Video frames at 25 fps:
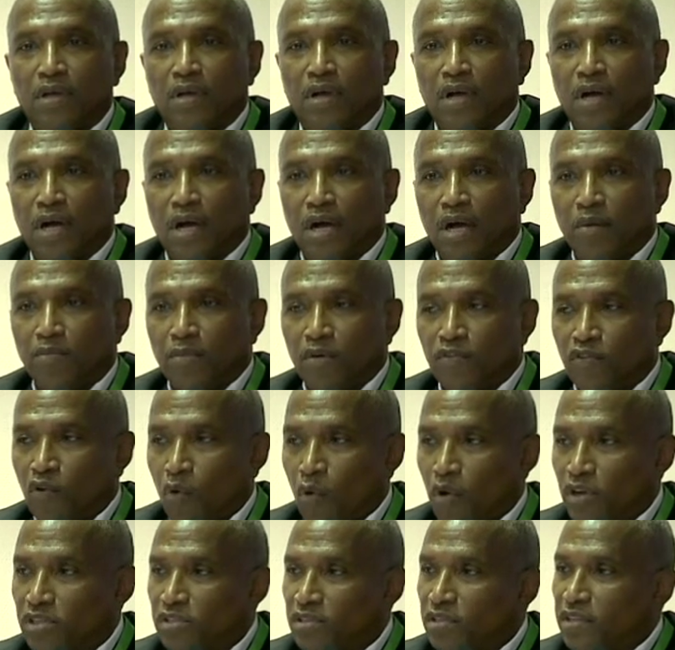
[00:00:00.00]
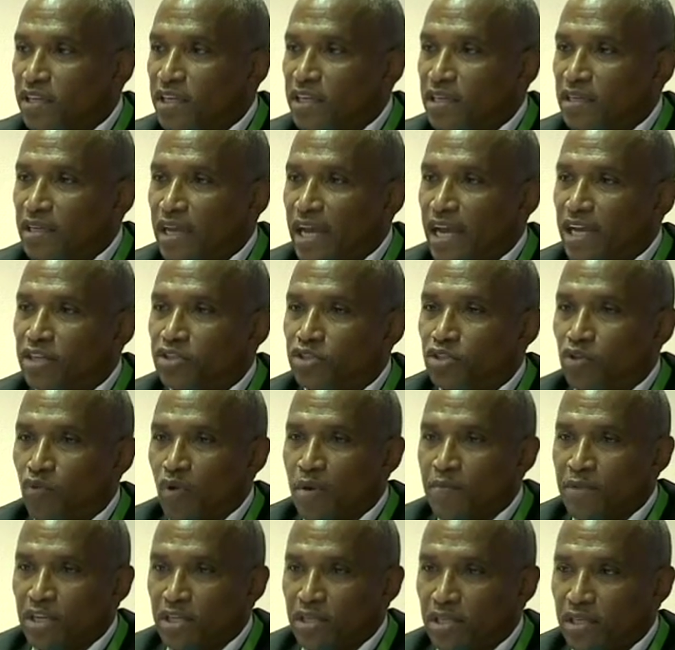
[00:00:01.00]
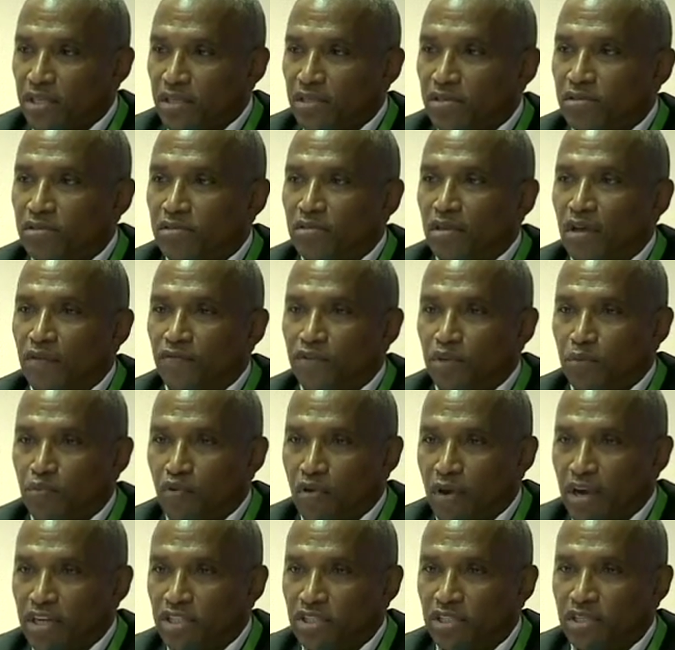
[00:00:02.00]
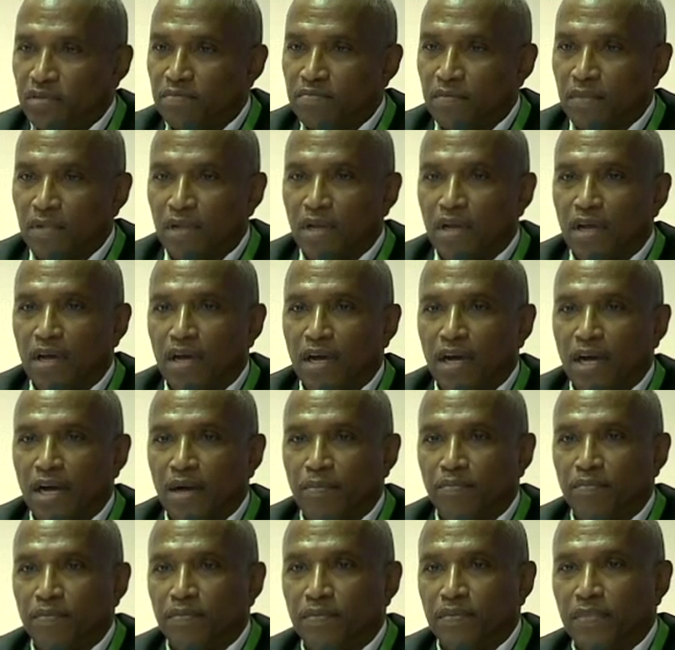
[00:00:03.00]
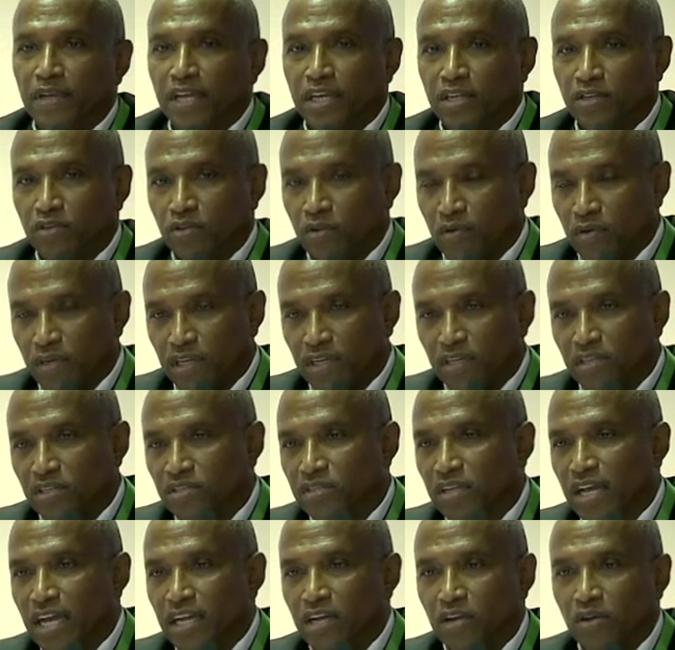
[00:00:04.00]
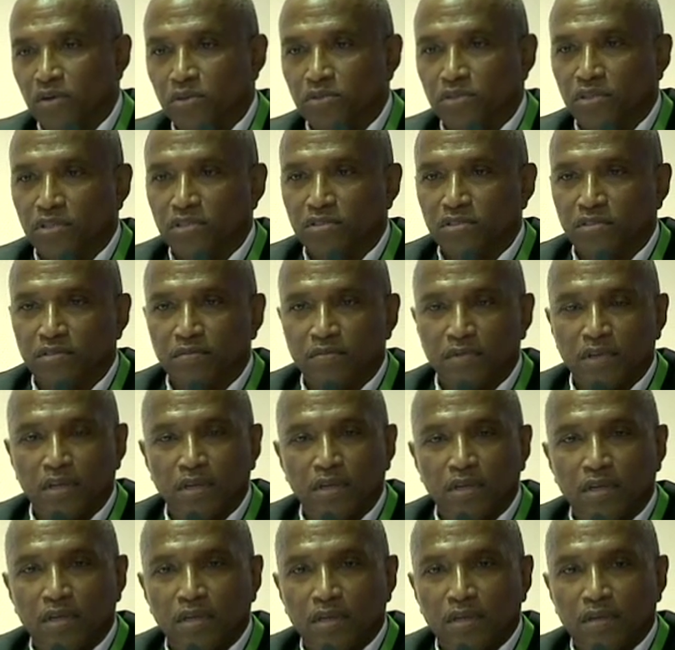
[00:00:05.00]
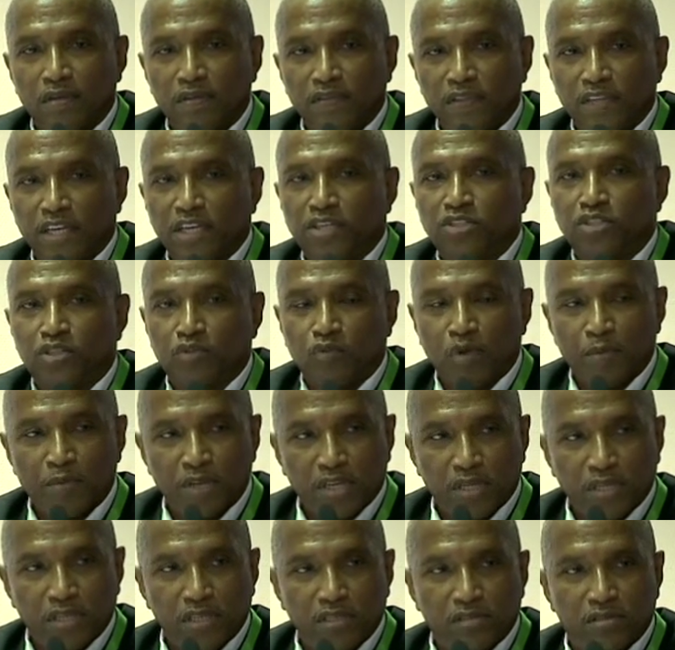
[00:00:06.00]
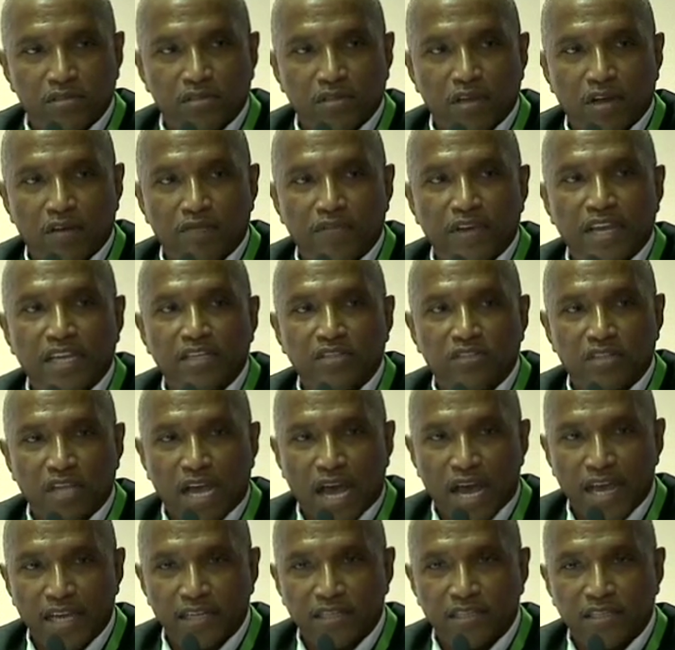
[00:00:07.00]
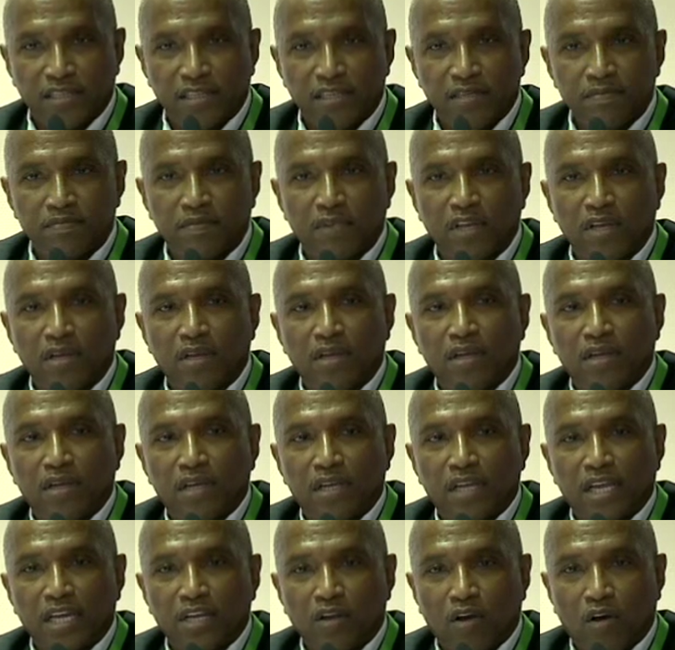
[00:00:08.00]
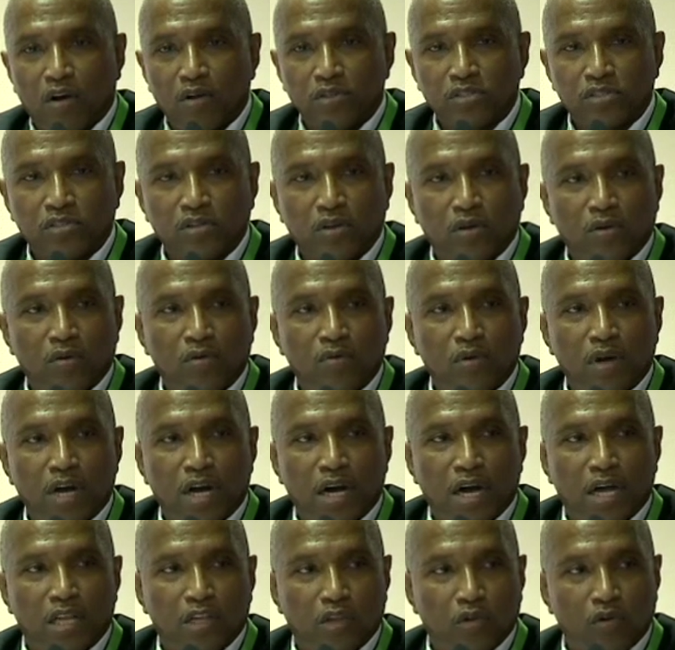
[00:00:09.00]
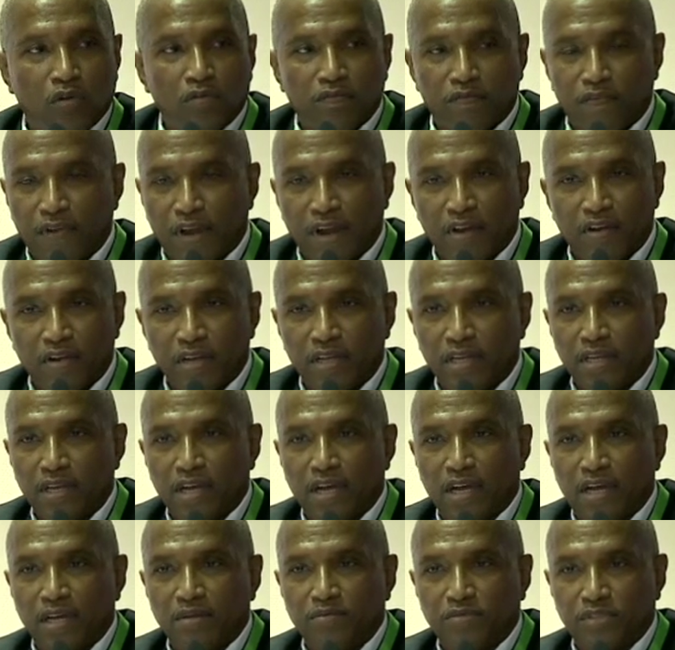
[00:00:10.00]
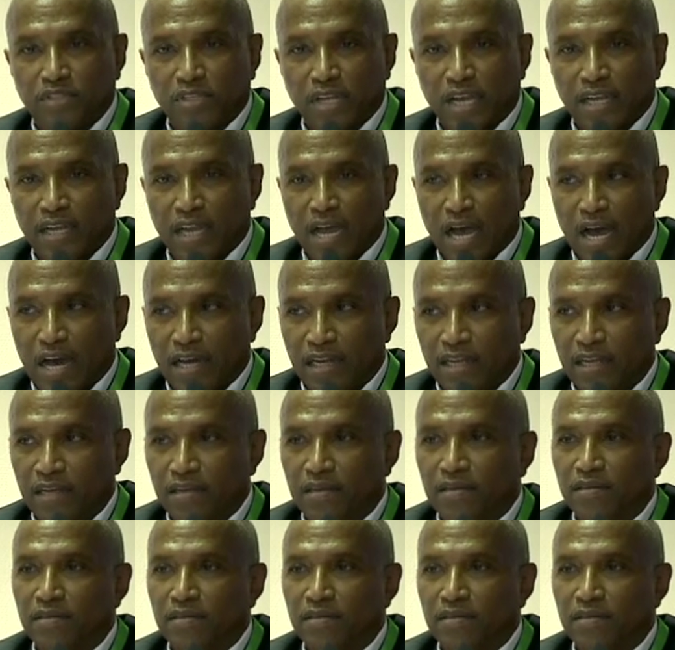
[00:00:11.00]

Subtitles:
Of course, the extremities of depression can turn into psychosis. The extremities of anxiety can also look very psychotic.